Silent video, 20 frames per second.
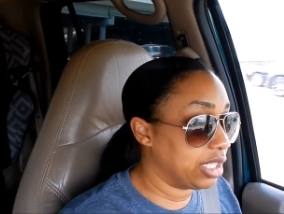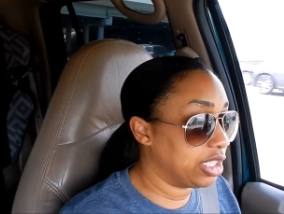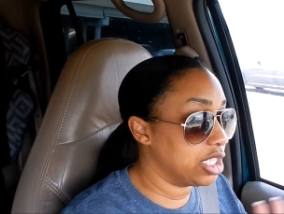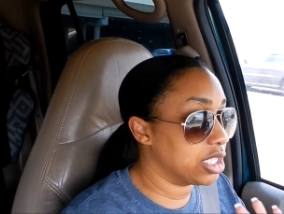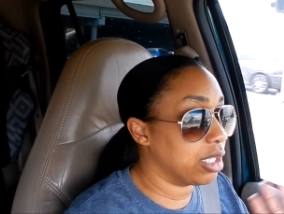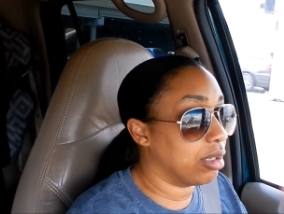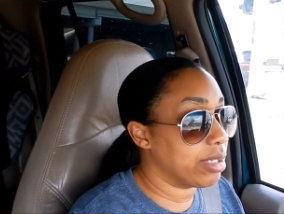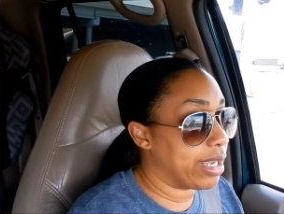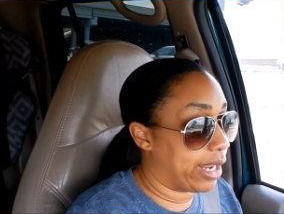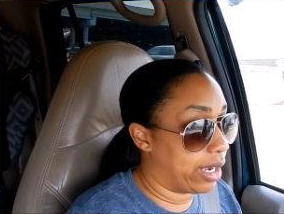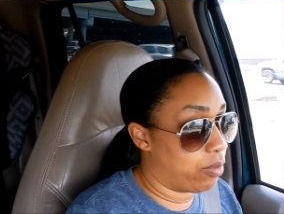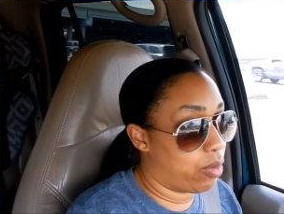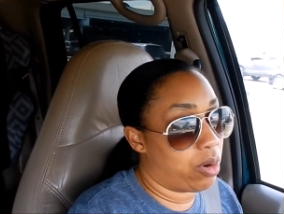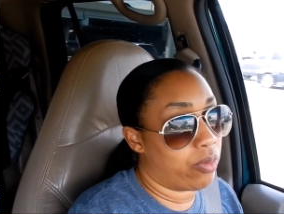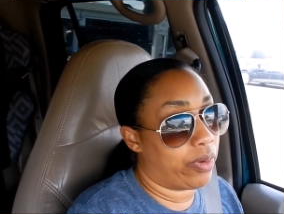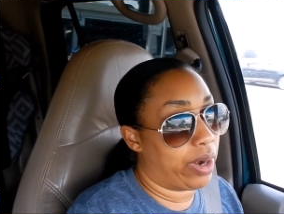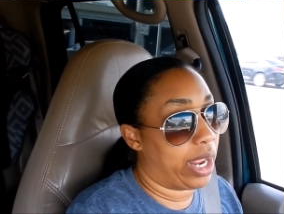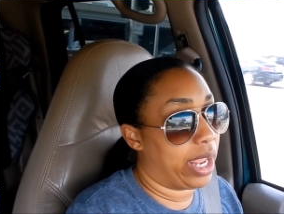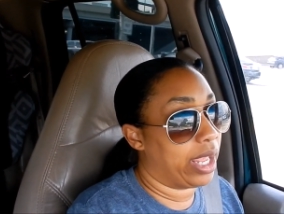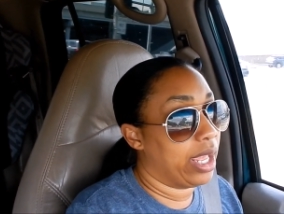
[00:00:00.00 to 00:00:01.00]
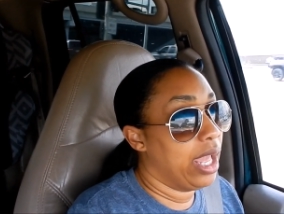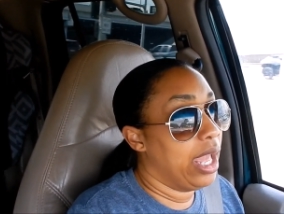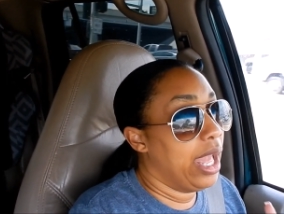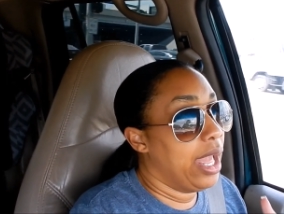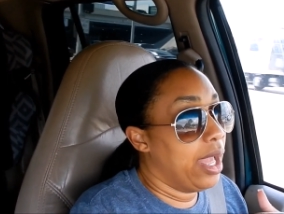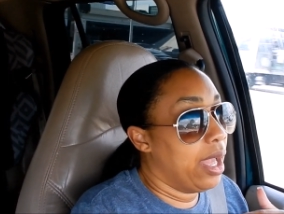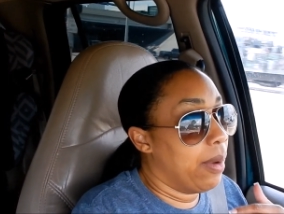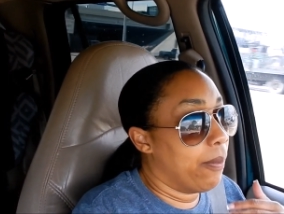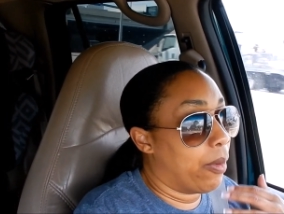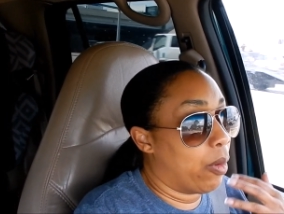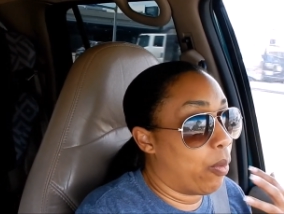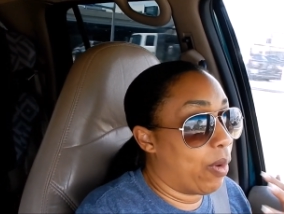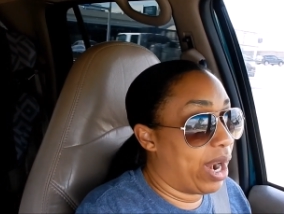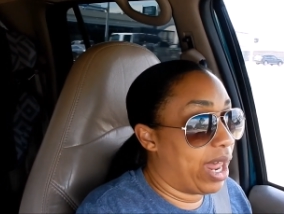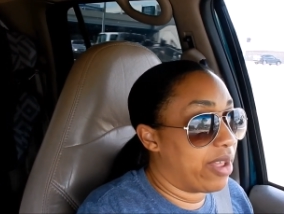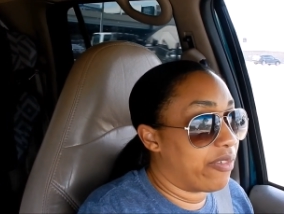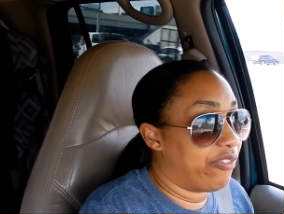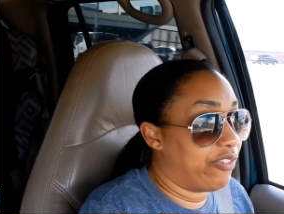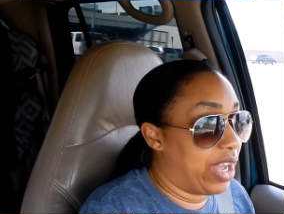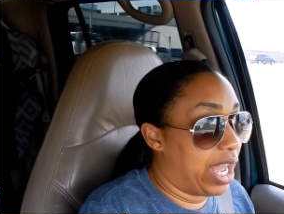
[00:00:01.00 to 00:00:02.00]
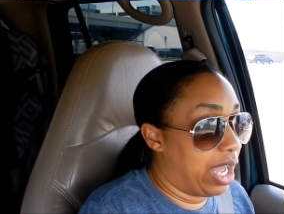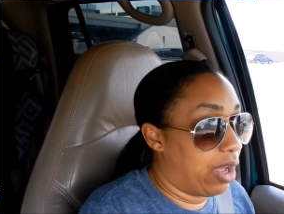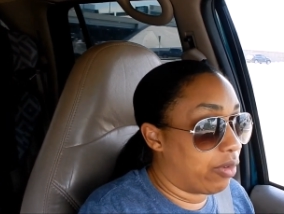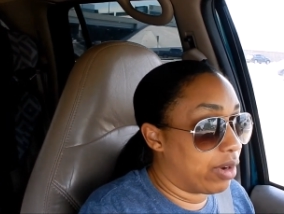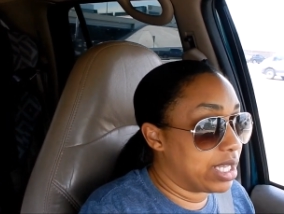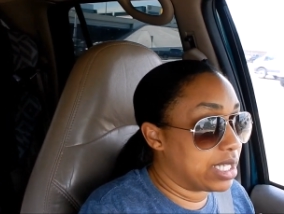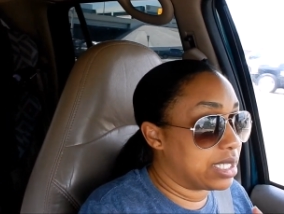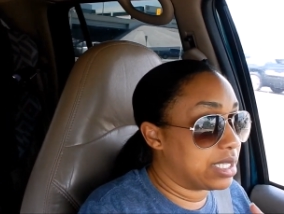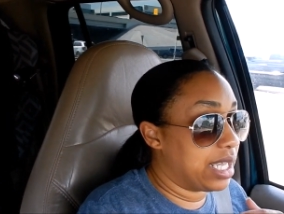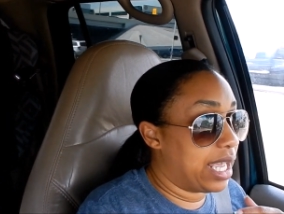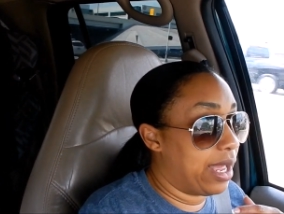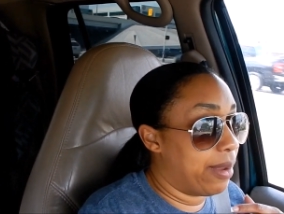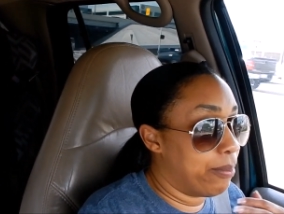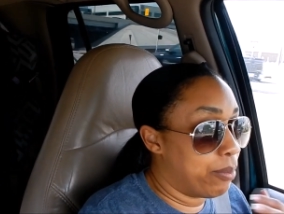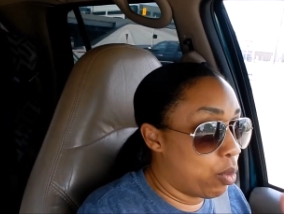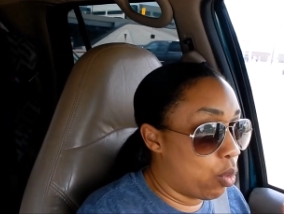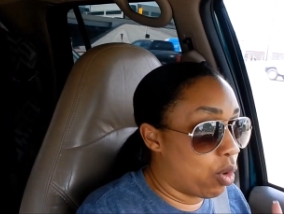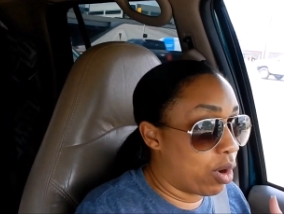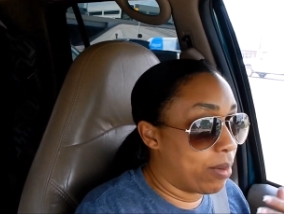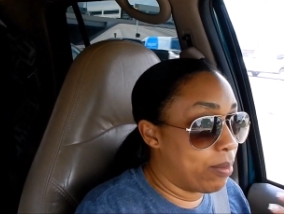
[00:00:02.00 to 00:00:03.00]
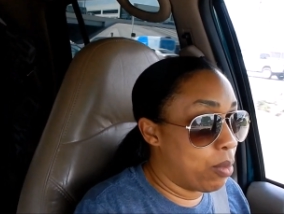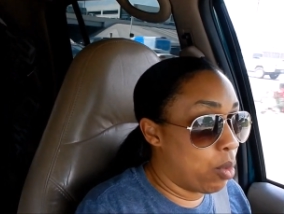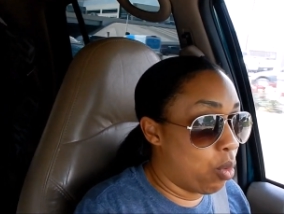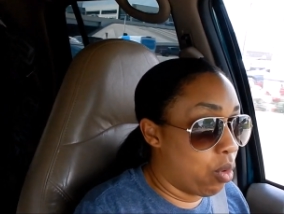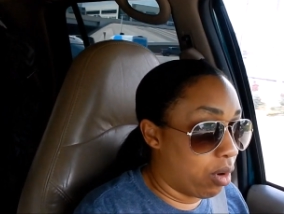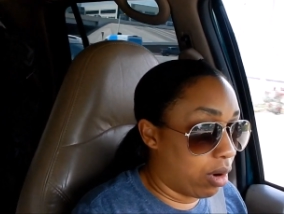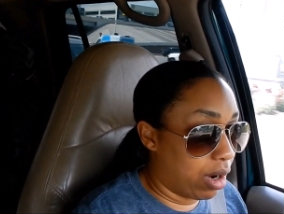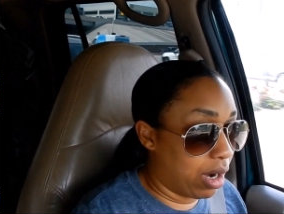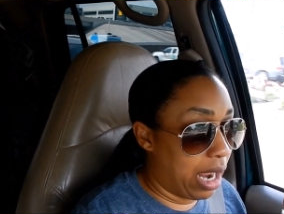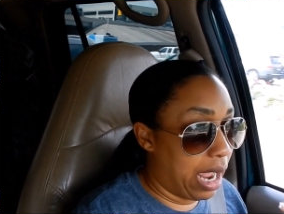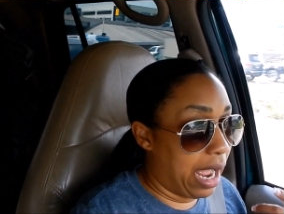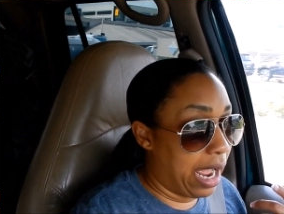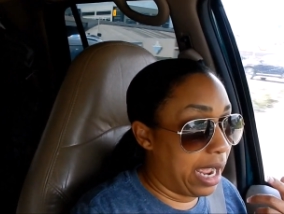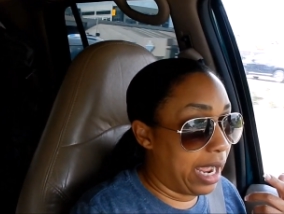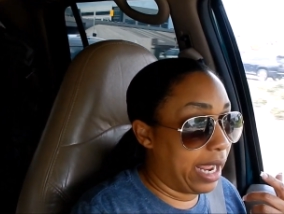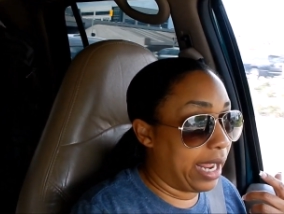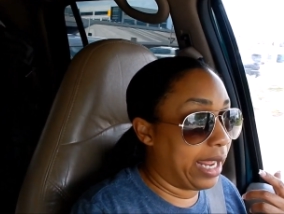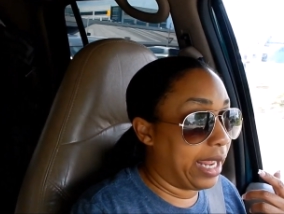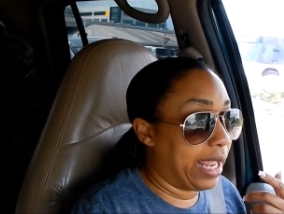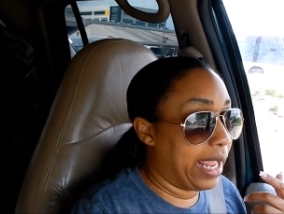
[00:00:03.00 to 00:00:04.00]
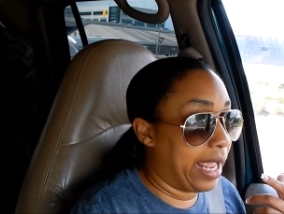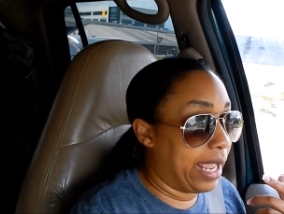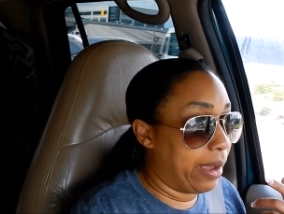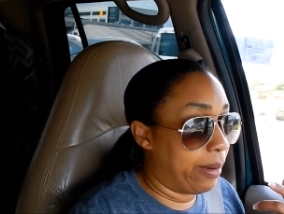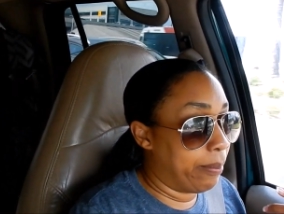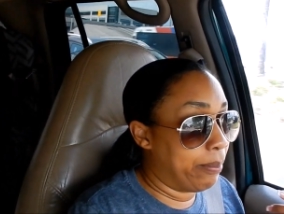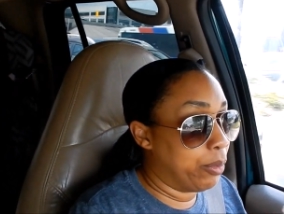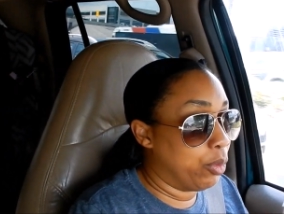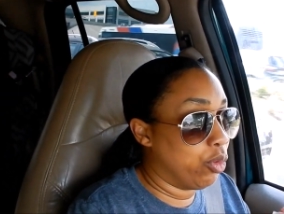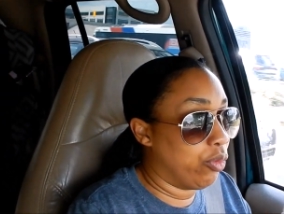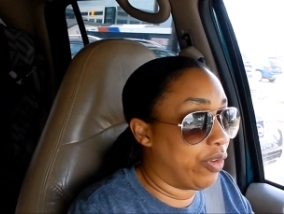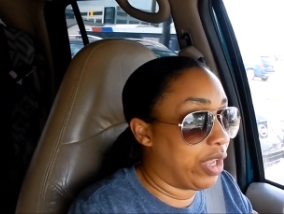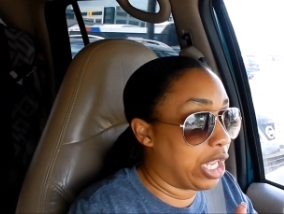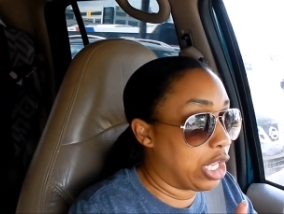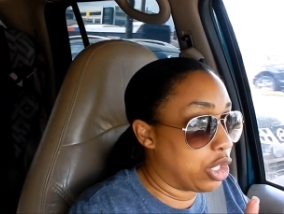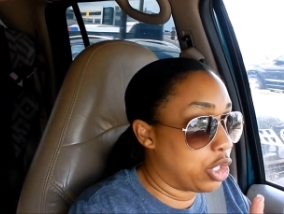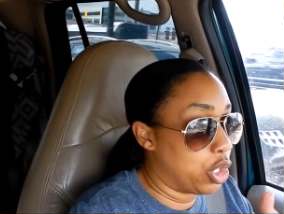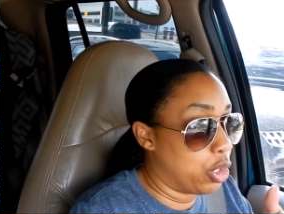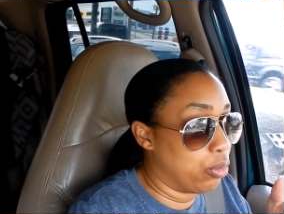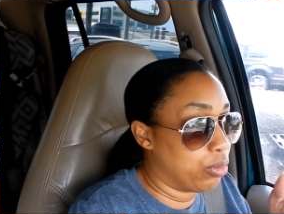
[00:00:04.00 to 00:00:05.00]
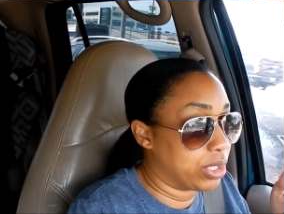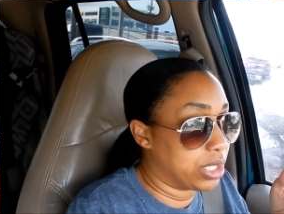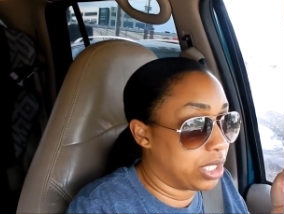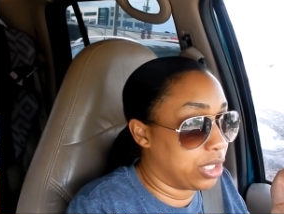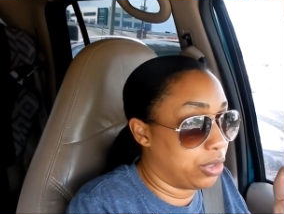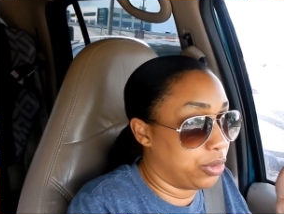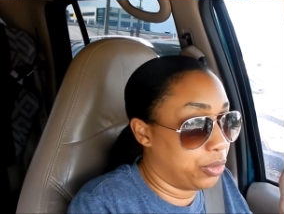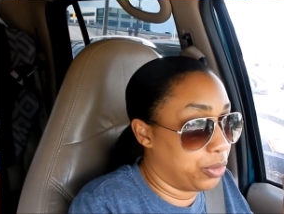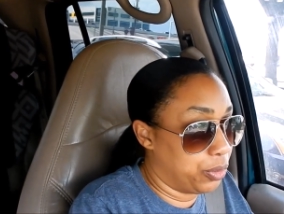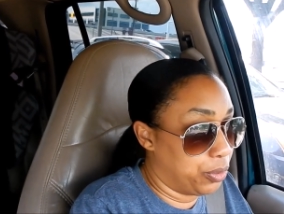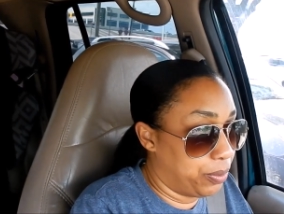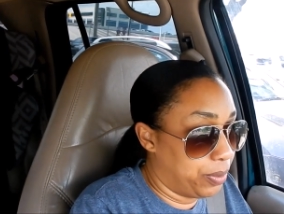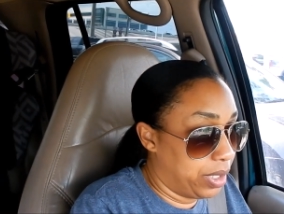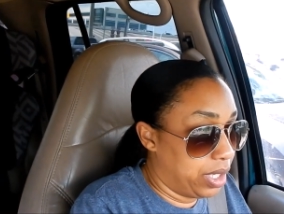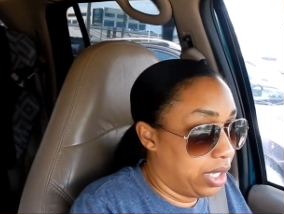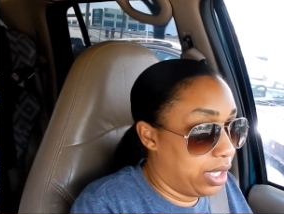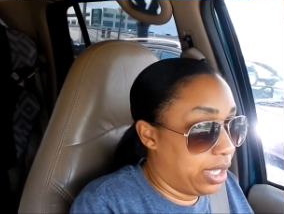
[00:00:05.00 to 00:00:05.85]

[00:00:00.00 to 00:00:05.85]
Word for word: just don't take it the wrong way. But what I found is that more and more I am moving YouTube